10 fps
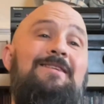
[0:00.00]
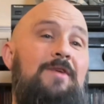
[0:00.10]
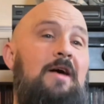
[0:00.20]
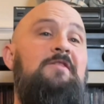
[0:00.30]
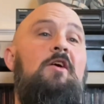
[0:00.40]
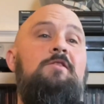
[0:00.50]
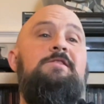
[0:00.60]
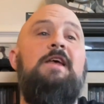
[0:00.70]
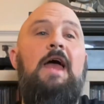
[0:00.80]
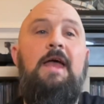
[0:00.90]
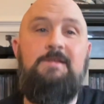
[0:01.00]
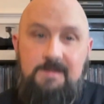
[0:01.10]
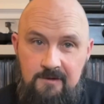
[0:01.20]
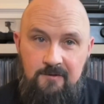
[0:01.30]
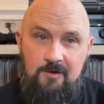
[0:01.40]
of our songs, it's
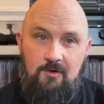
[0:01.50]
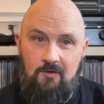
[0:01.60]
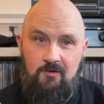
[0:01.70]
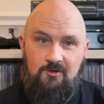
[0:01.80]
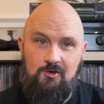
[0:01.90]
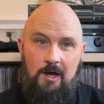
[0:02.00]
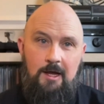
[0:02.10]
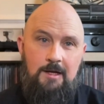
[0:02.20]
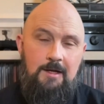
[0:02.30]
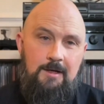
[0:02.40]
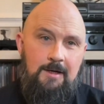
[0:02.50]
difficult to try and